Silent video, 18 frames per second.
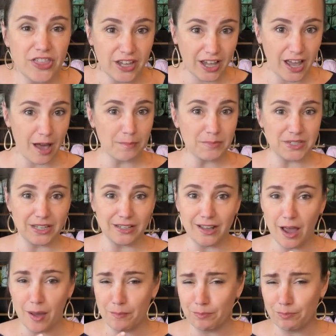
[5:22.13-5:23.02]
that comes
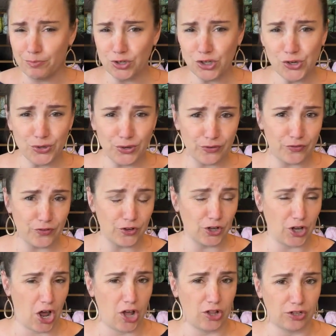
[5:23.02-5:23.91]
in
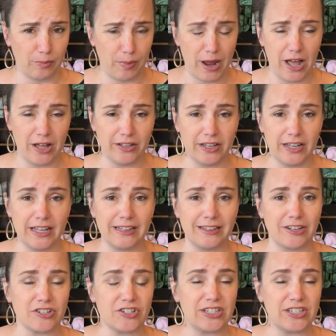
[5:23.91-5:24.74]
beautiful color palette.